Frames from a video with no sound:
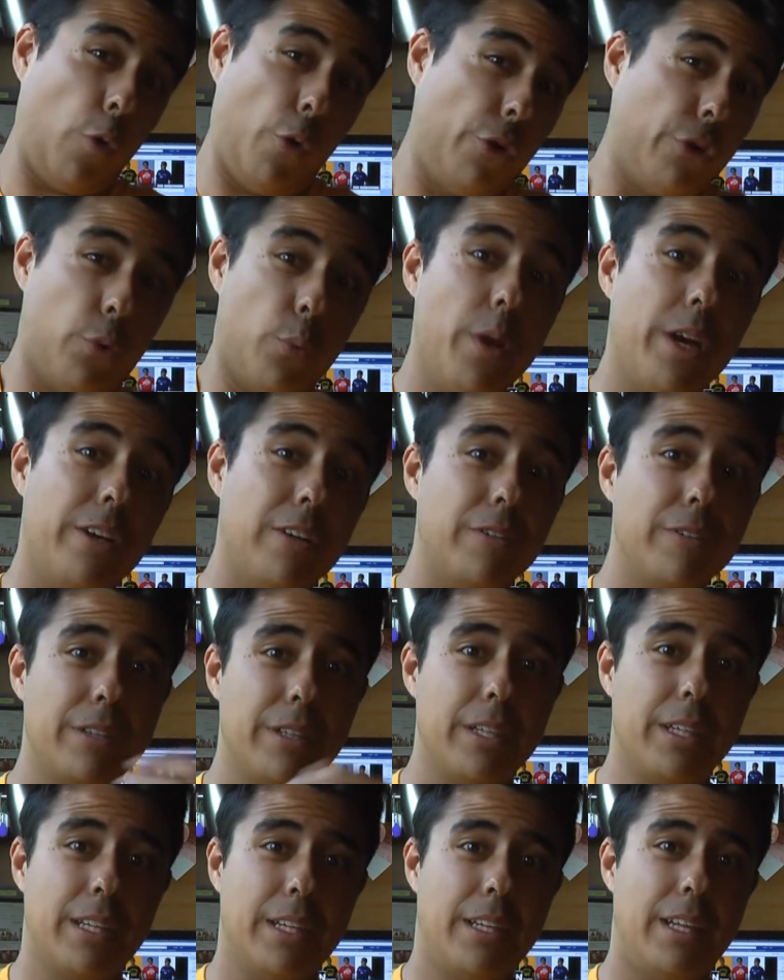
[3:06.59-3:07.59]
Or to wiggle.
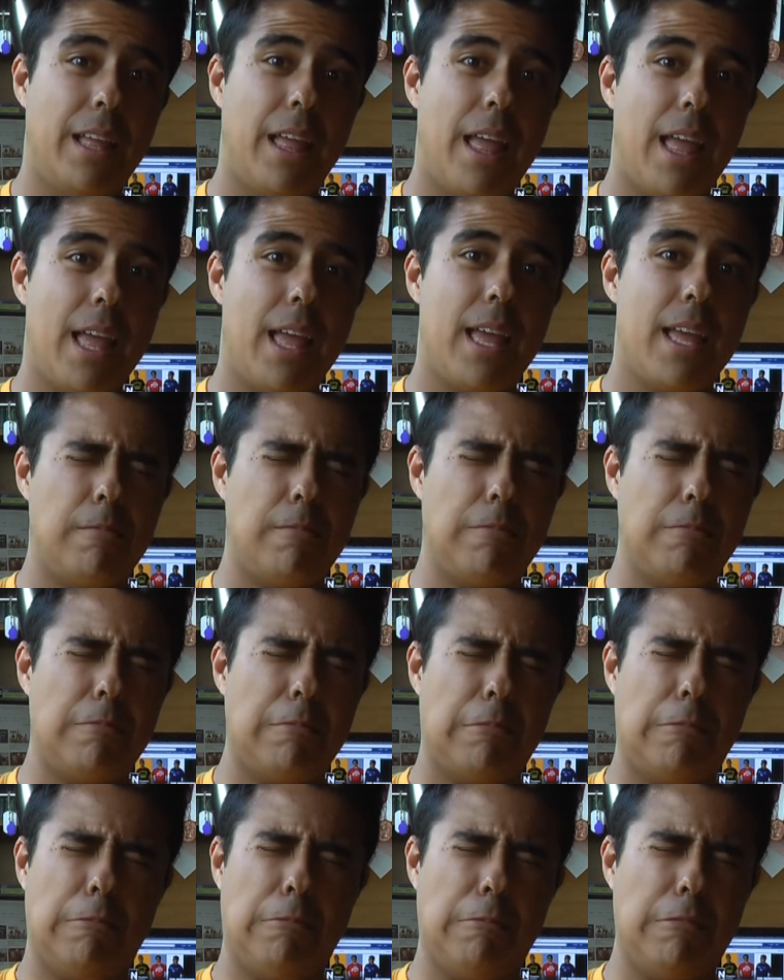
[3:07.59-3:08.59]

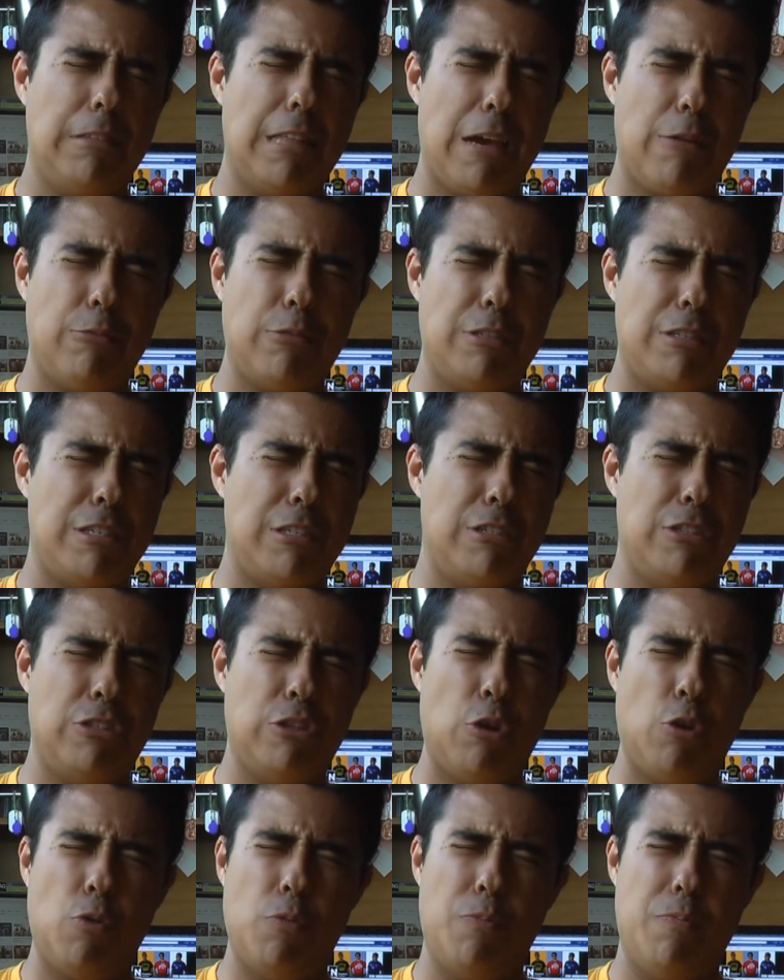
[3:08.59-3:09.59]
That was
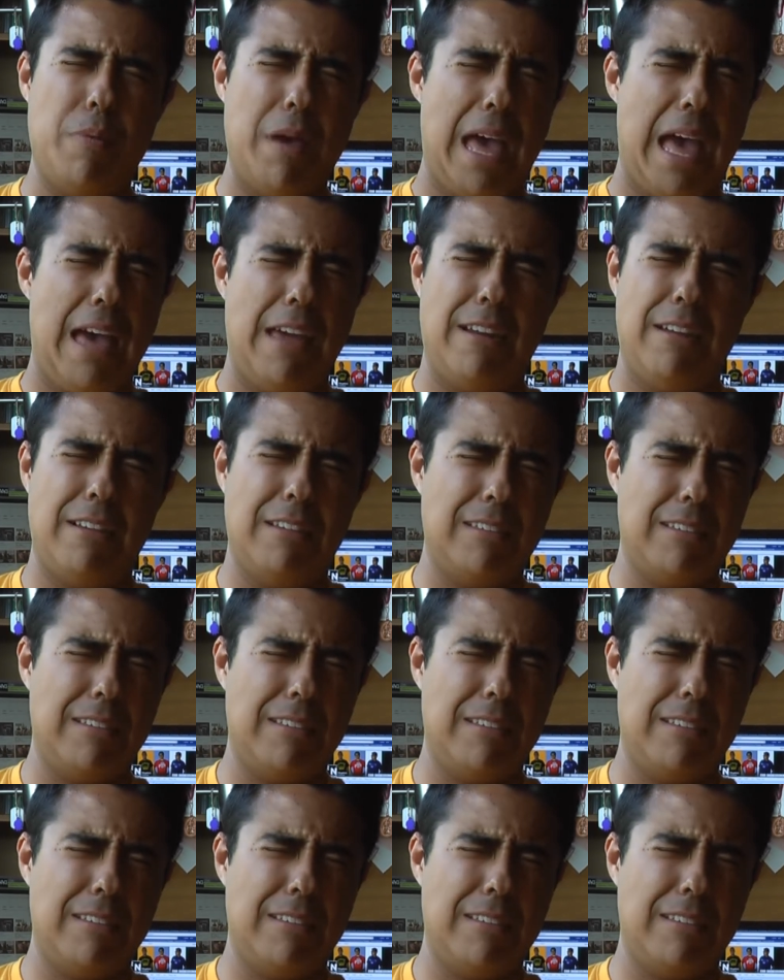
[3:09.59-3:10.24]
so bad.